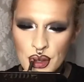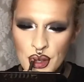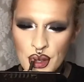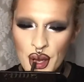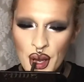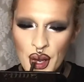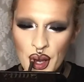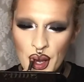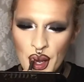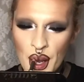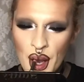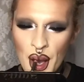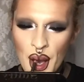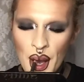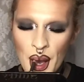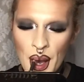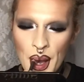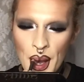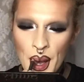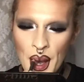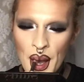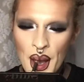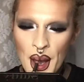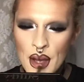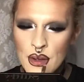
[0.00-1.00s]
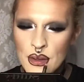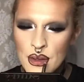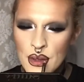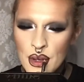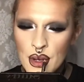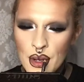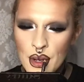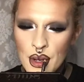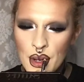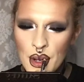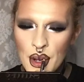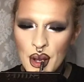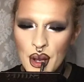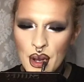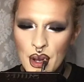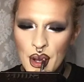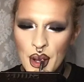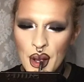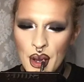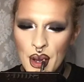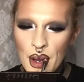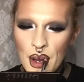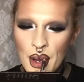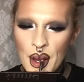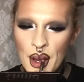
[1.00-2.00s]
So I'm drawing on the
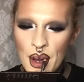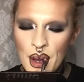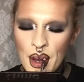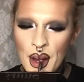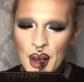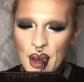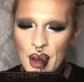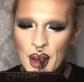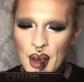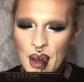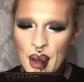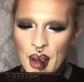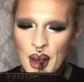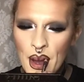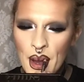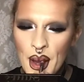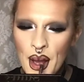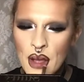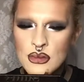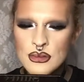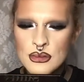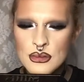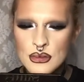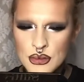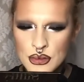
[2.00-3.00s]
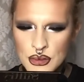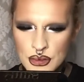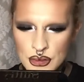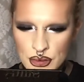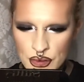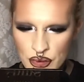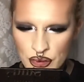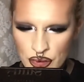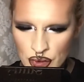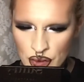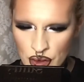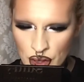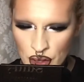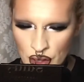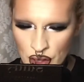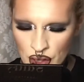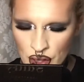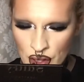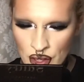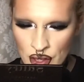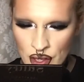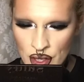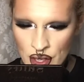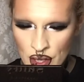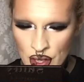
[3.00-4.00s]
illusion of really
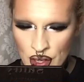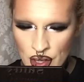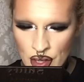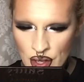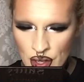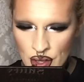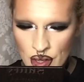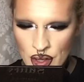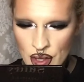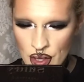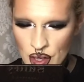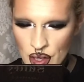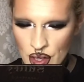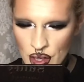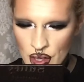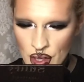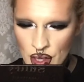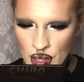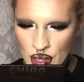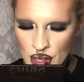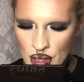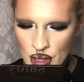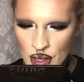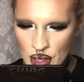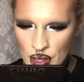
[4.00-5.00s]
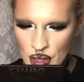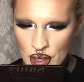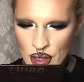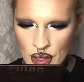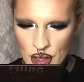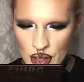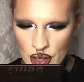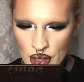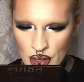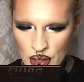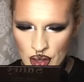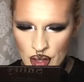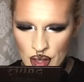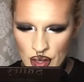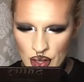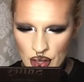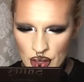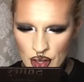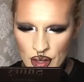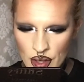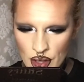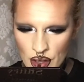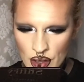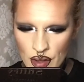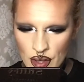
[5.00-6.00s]
big, huge,
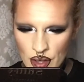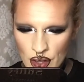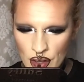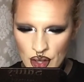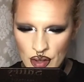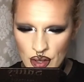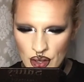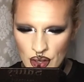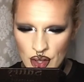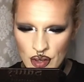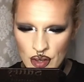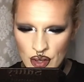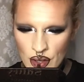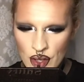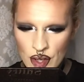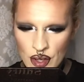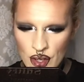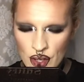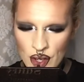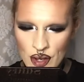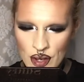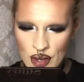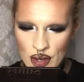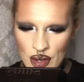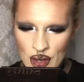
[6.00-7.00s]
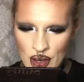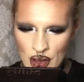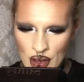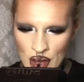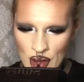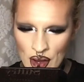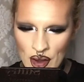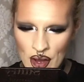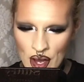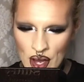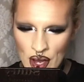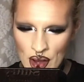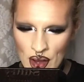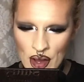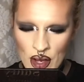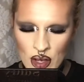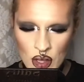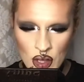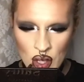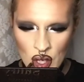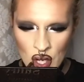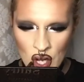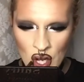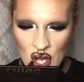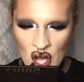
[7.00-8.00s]
fake Kylie Jenner
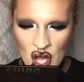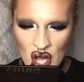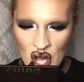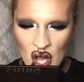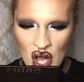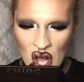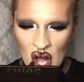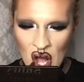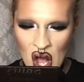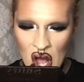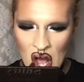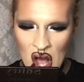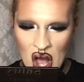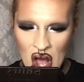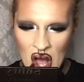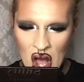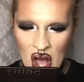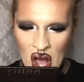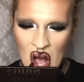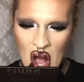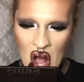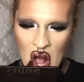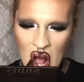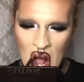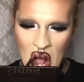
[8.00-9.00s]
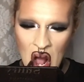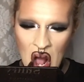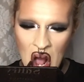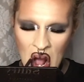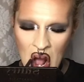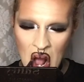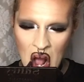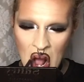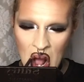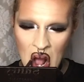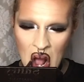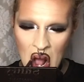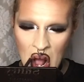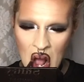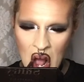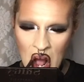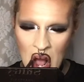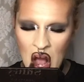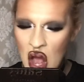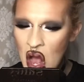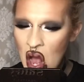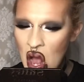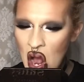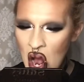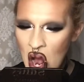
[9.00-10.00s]
wannabe lips to
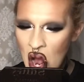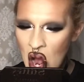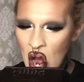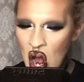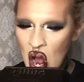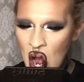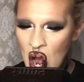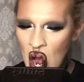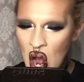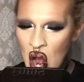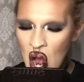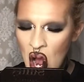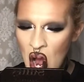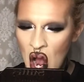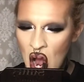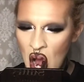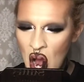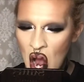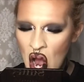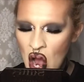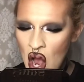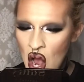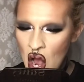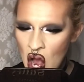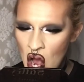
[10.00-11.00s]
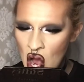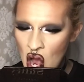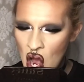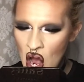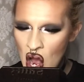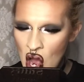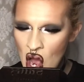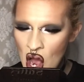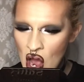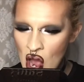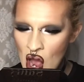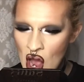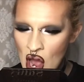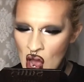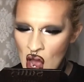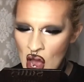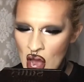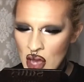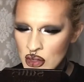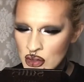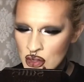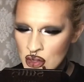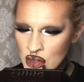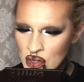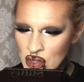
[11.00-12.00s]
make sure that my mouth looks
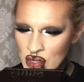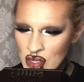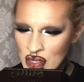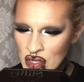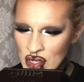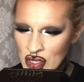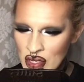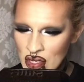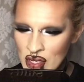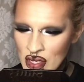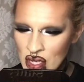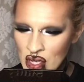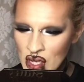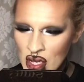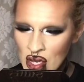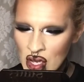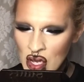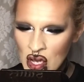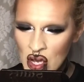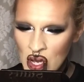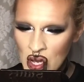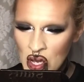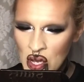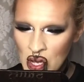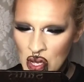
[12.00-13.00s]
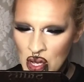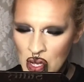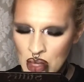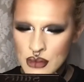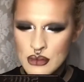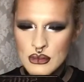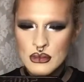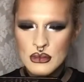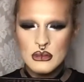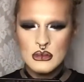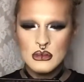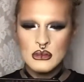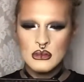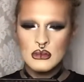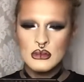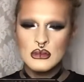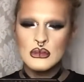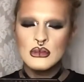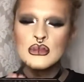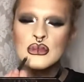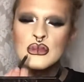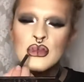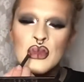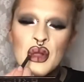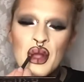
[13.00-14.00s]
more realistic. So you can
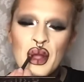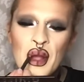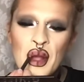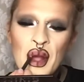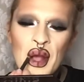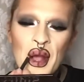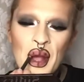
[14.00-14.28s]
follow